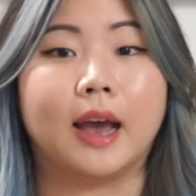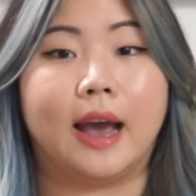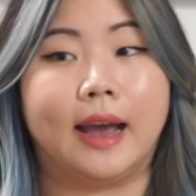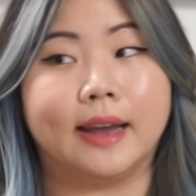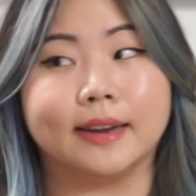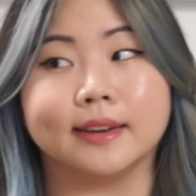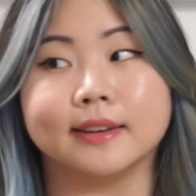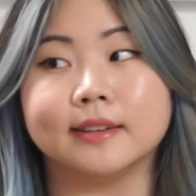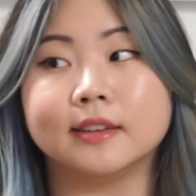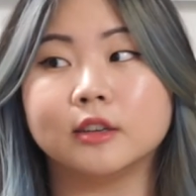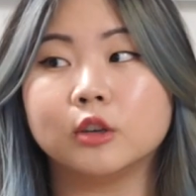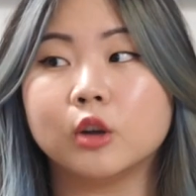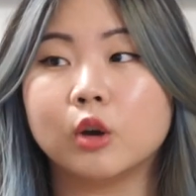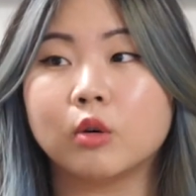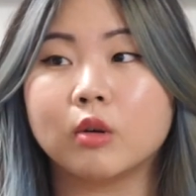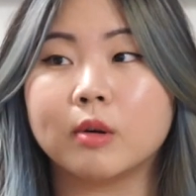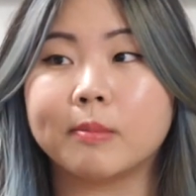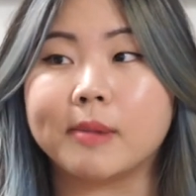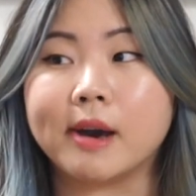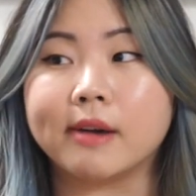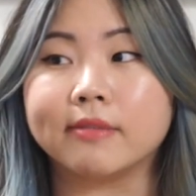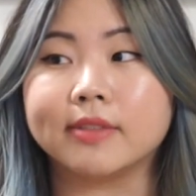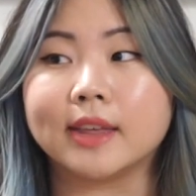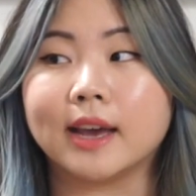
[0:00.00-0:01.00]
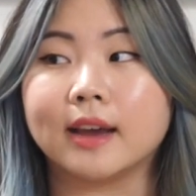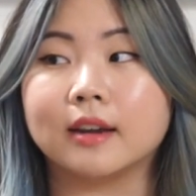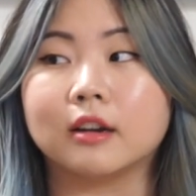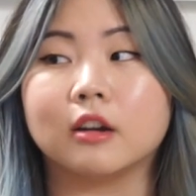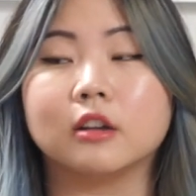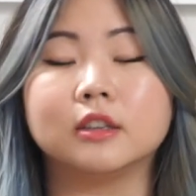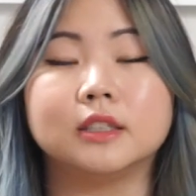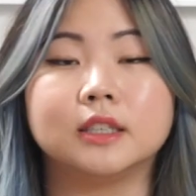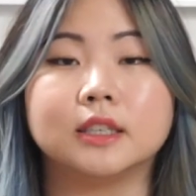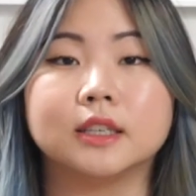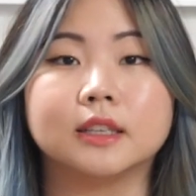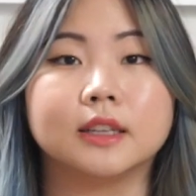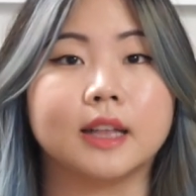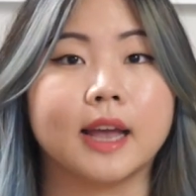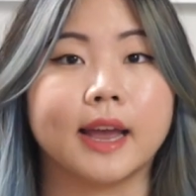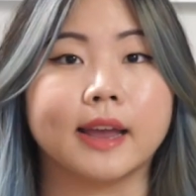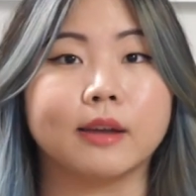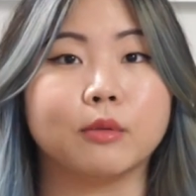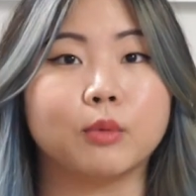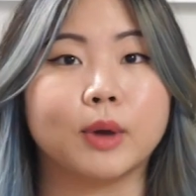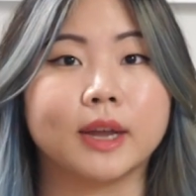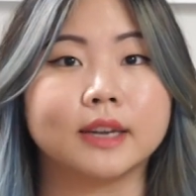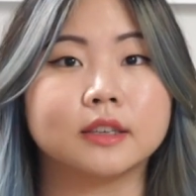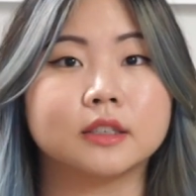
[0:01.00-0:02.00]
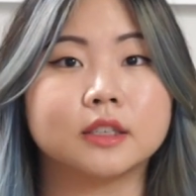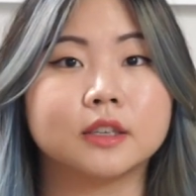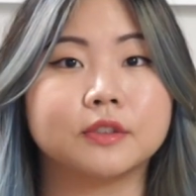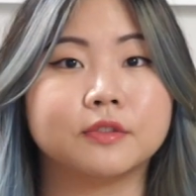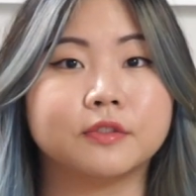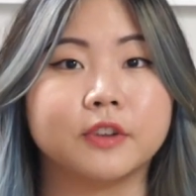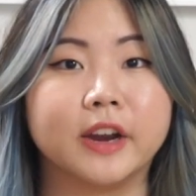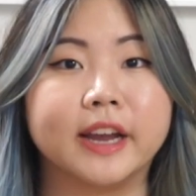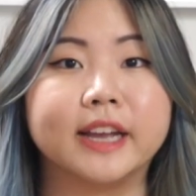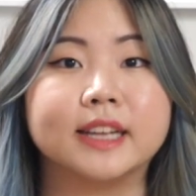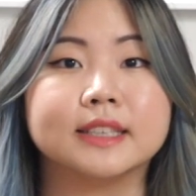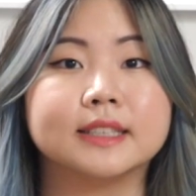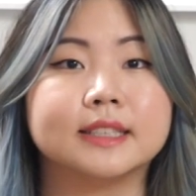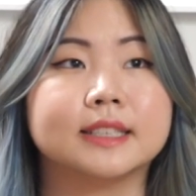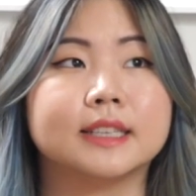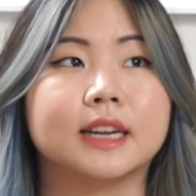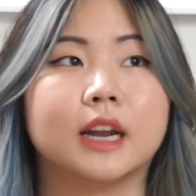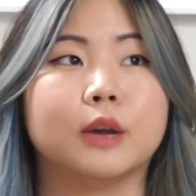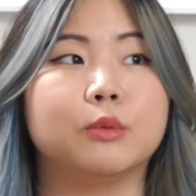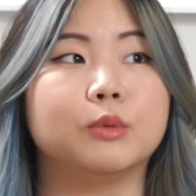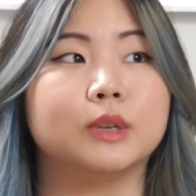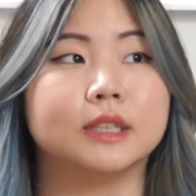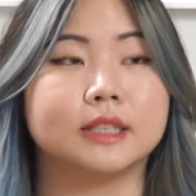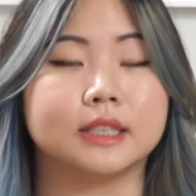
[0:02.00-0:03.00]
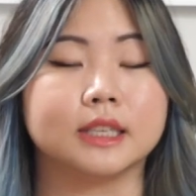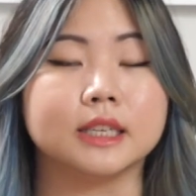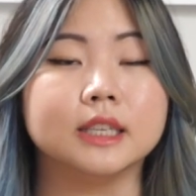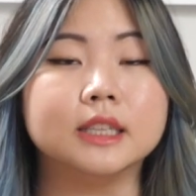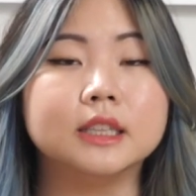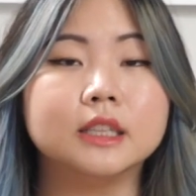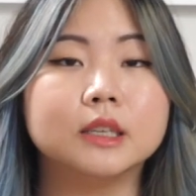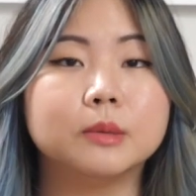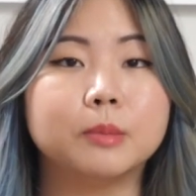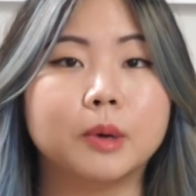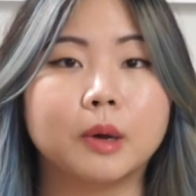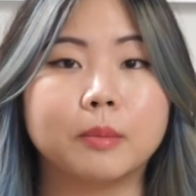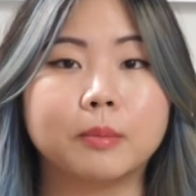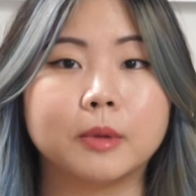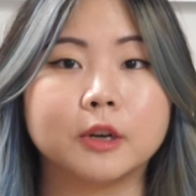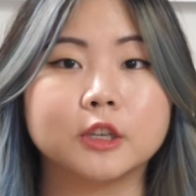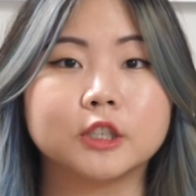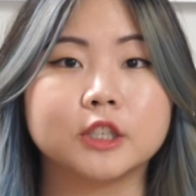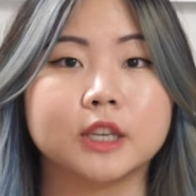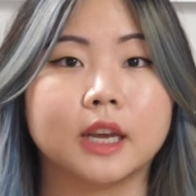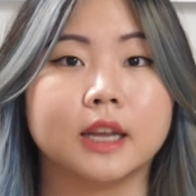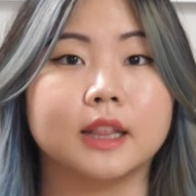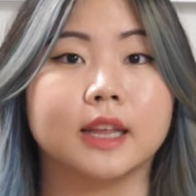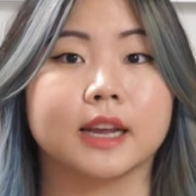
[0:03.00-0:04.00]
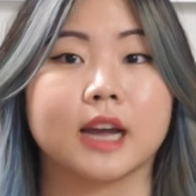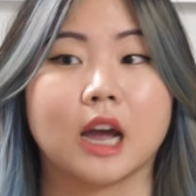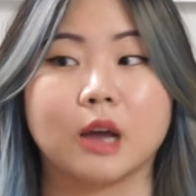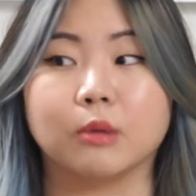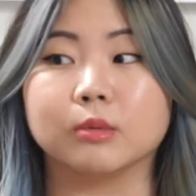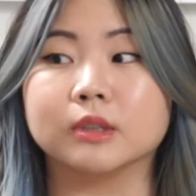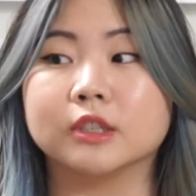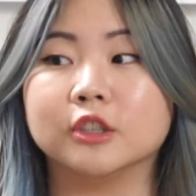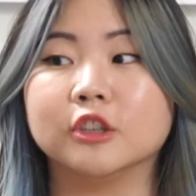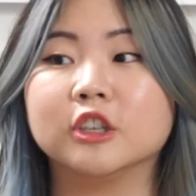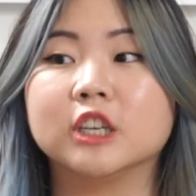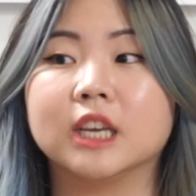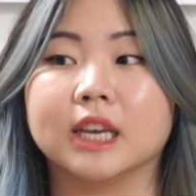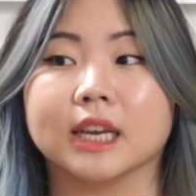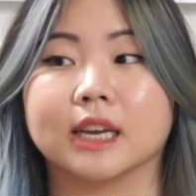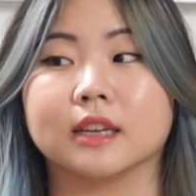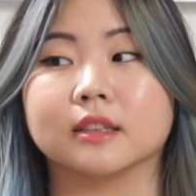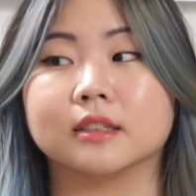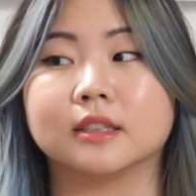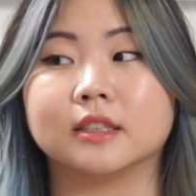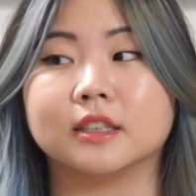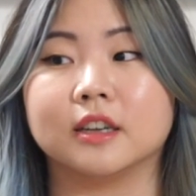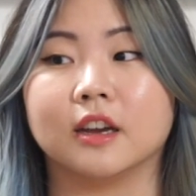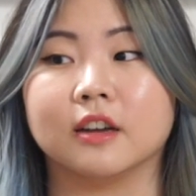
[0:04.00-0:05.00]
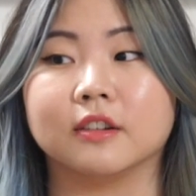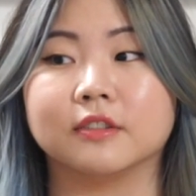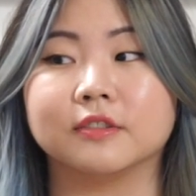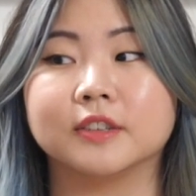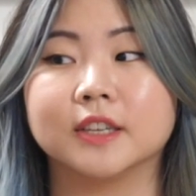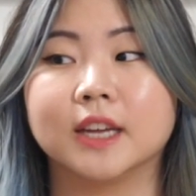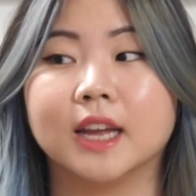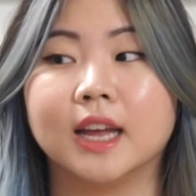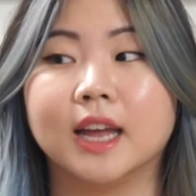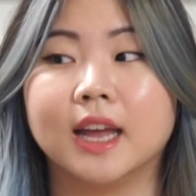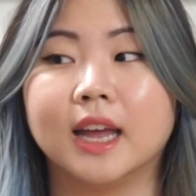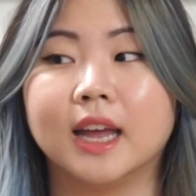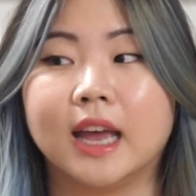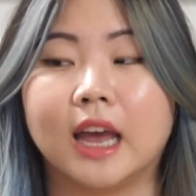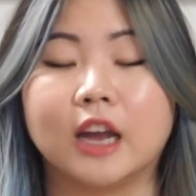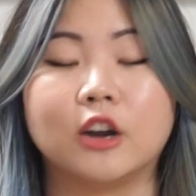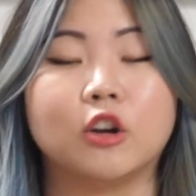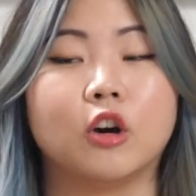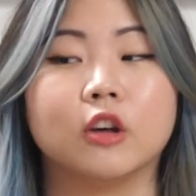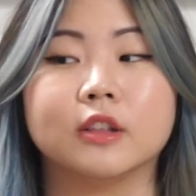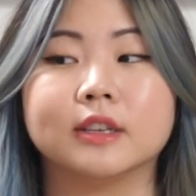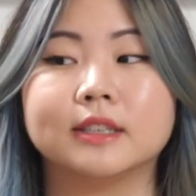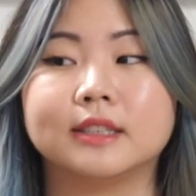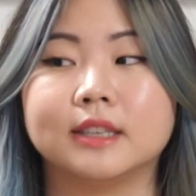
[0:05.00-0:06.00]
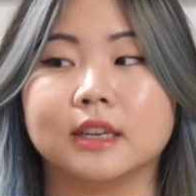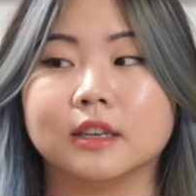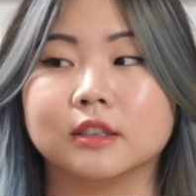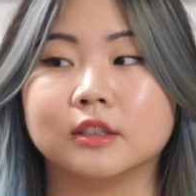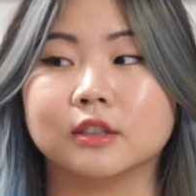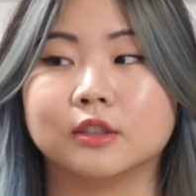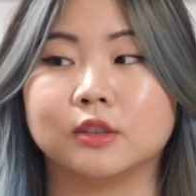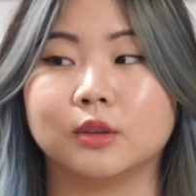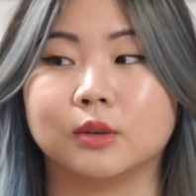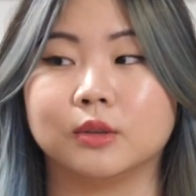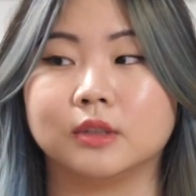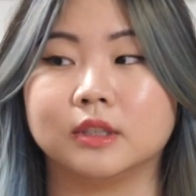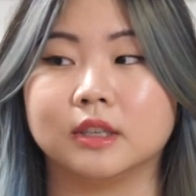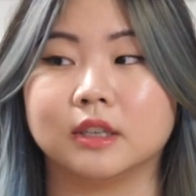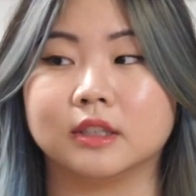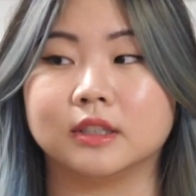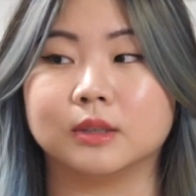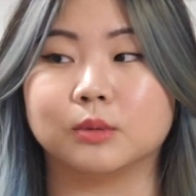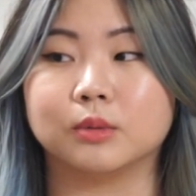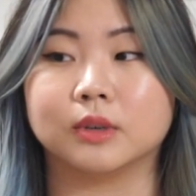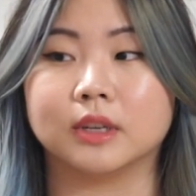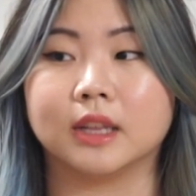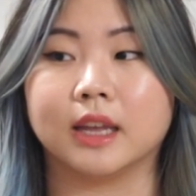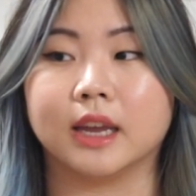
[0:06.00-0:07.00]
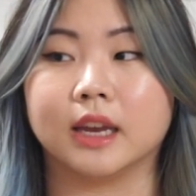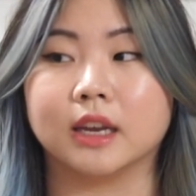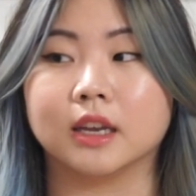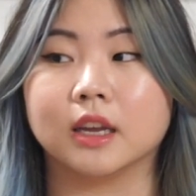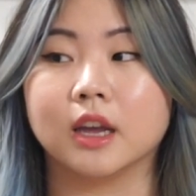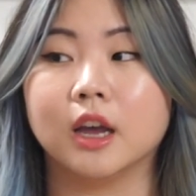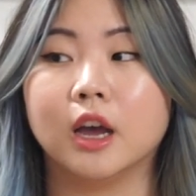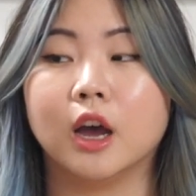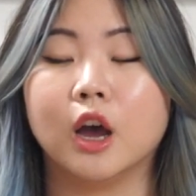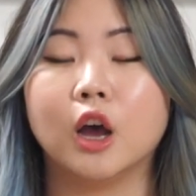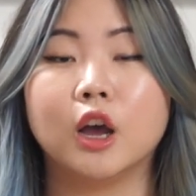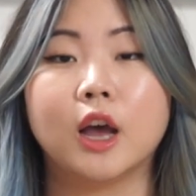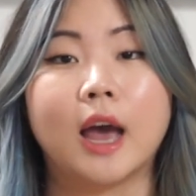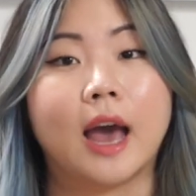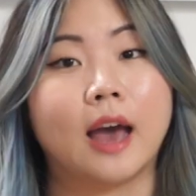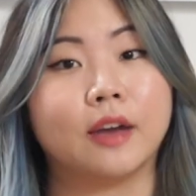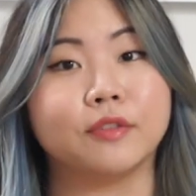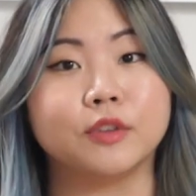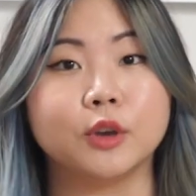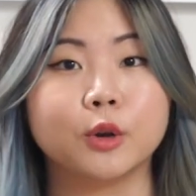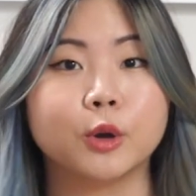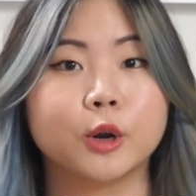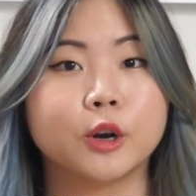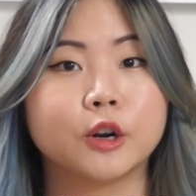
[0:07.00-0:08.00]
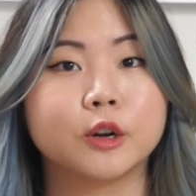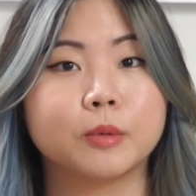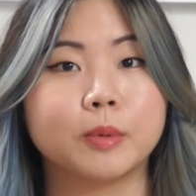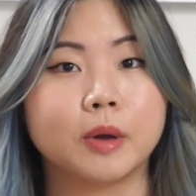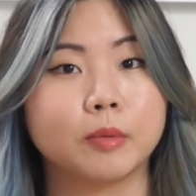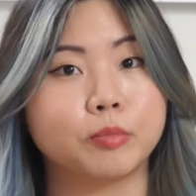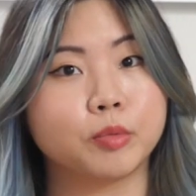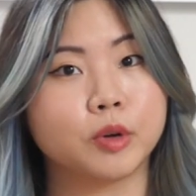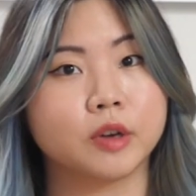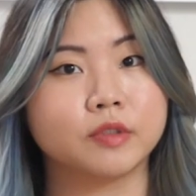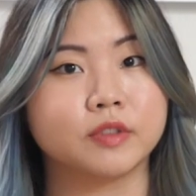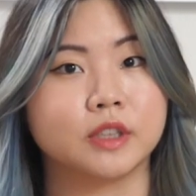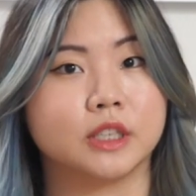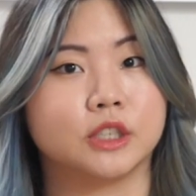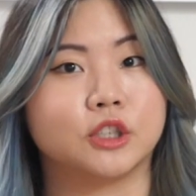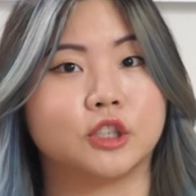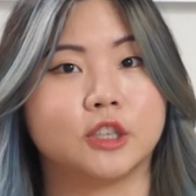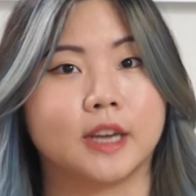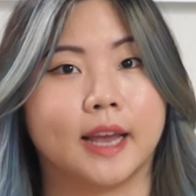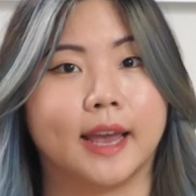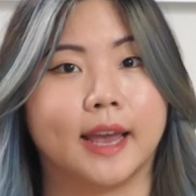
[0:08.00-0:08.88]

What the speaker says: I didn't know about that until I went to France and I was in Le Bon Marché. Like, I was looking at stuff and all the sales associates were like, have you heard about Privilege